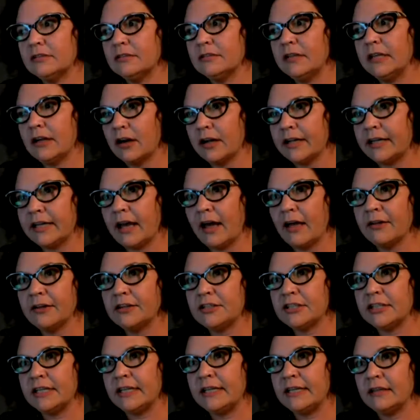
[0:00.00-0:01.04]
in
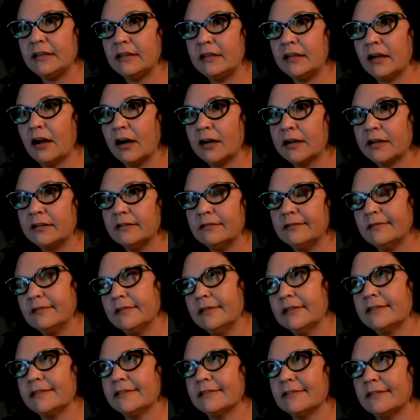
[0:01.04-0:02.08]
archaeology,
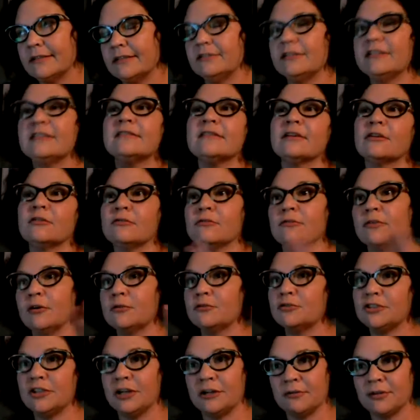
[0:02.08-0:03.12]
this is a
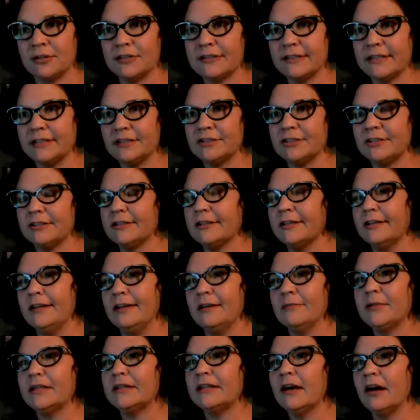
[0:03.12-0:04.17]
gross generalization,
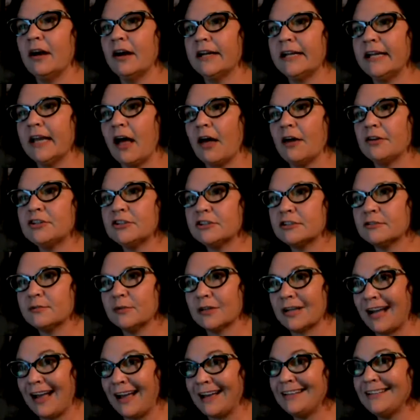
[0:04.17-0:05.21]
but the archaeologists were
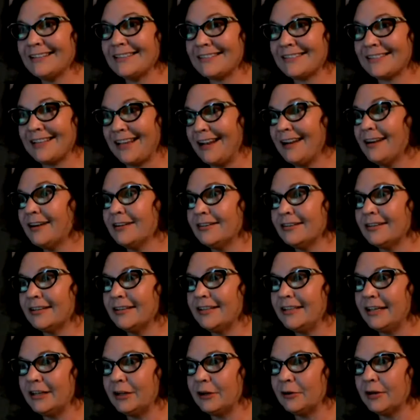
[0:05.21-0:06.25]
kind of scared.
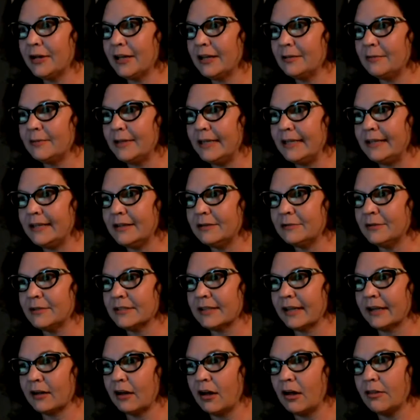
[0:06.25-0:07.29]
You know what I mean? It was
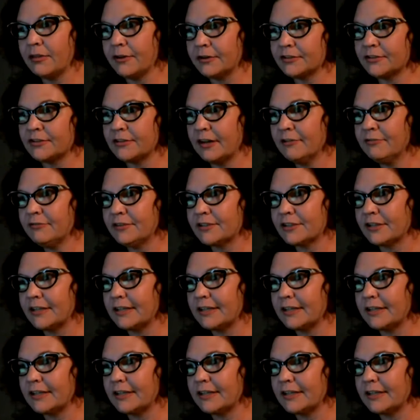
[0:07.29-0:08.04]
like all their stuff was going to